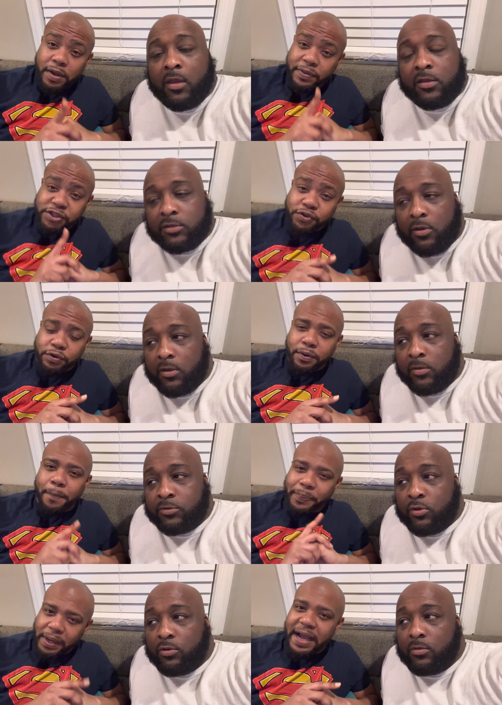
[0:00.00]
Speaker 1: That's so true.
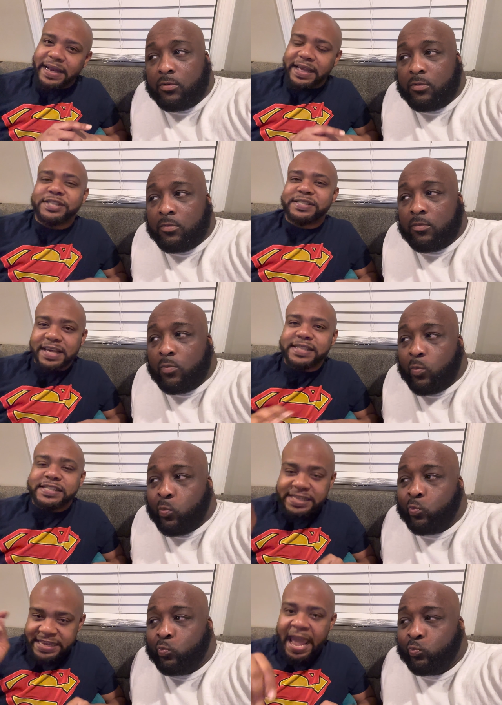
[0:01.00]
It cool. But it's
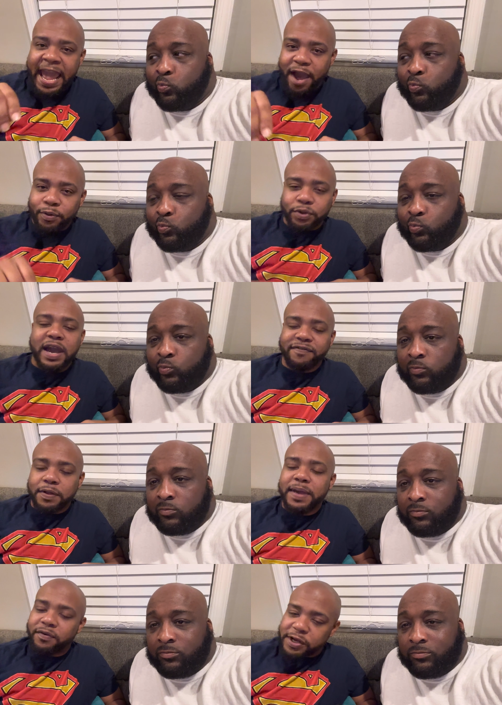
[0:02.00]
it's now you have
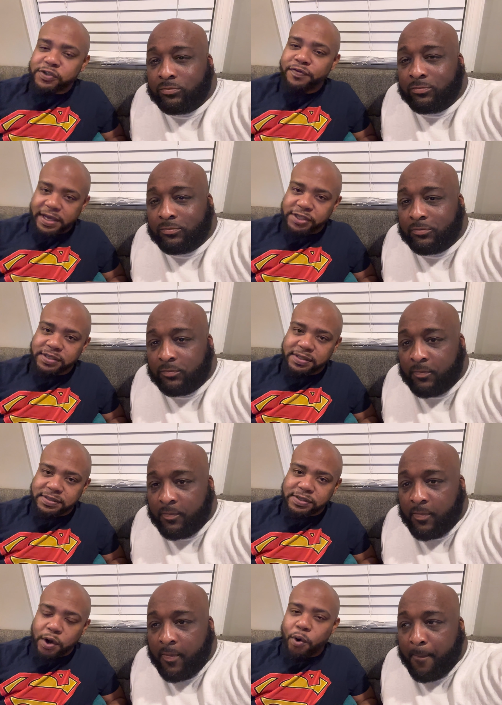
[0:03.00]
to make
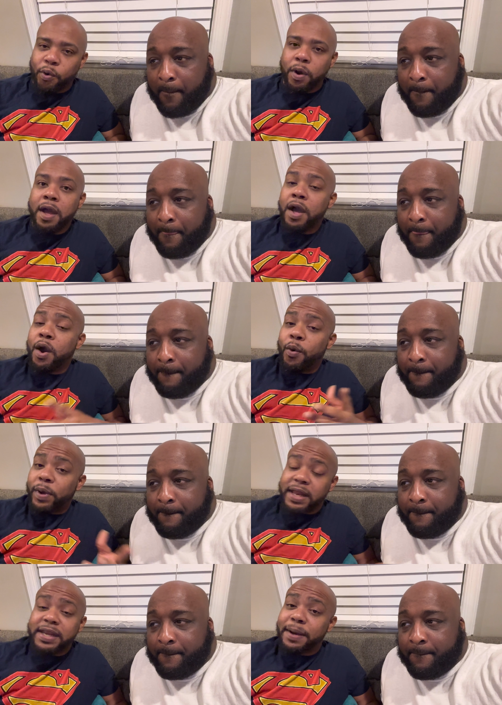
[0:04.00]
reservations. So
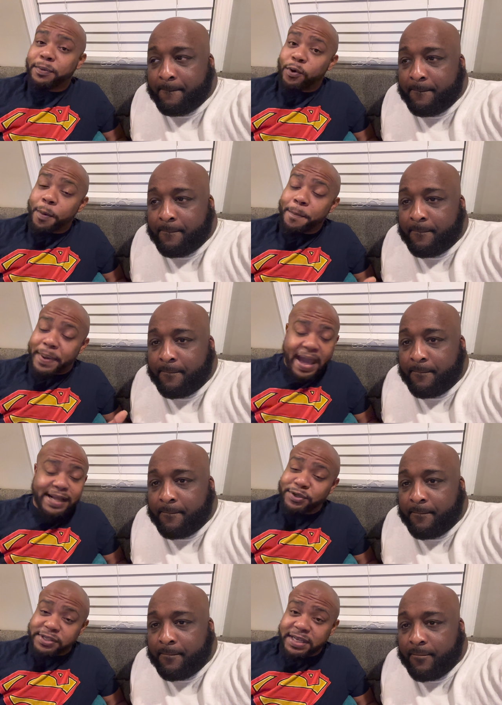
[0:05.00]
we ended up going
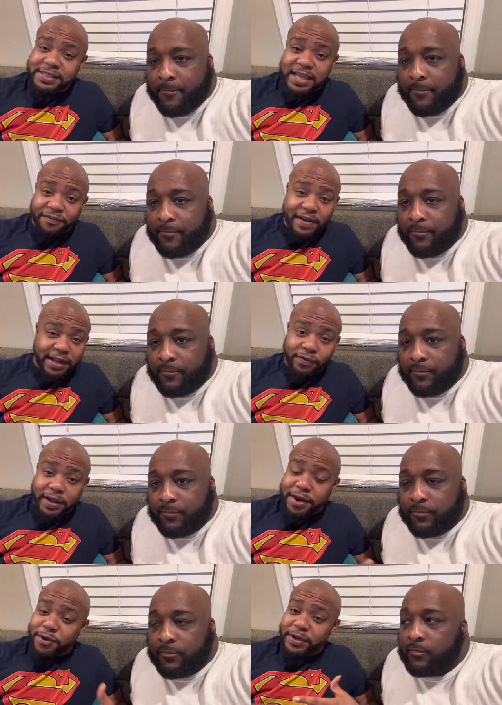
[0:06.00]
back to the Cheesecake
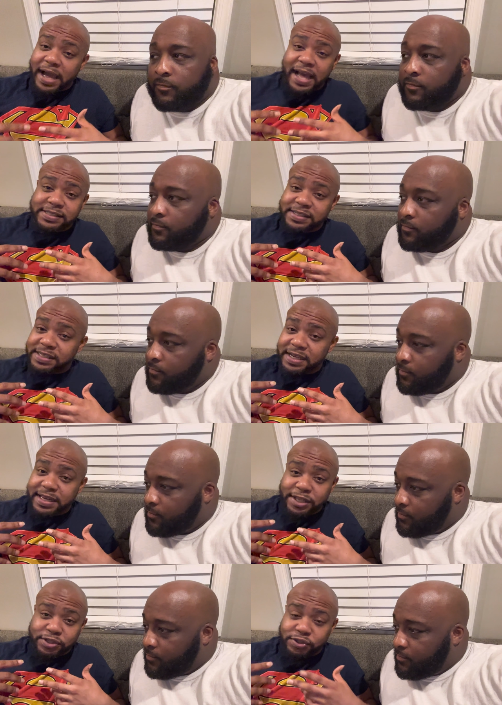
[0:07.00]
Factory. I know you guys have seen
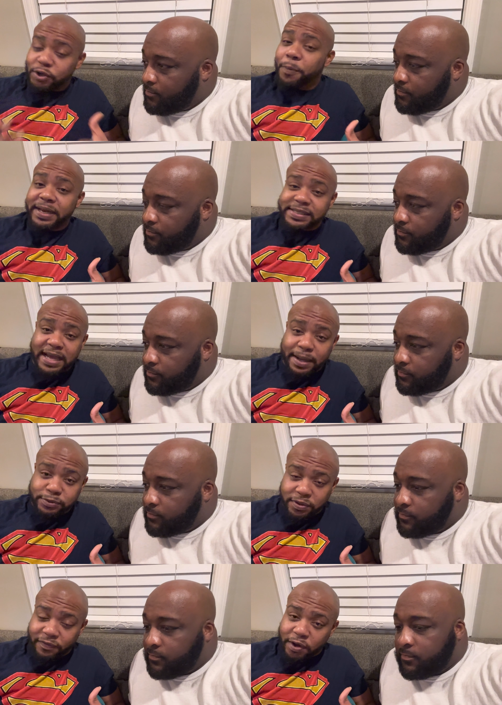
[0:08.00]
that so many
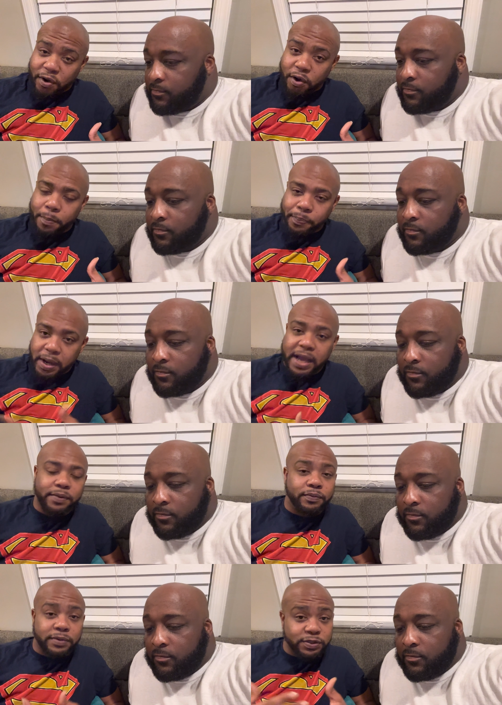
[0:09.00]
times on the vlog,
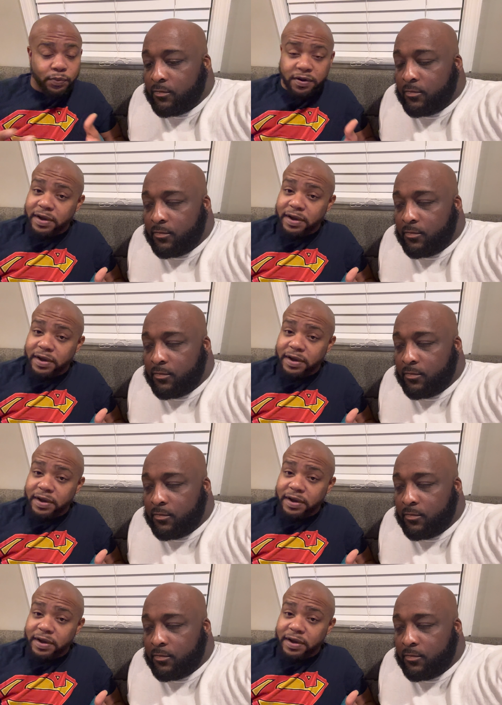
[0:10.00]
but that's one of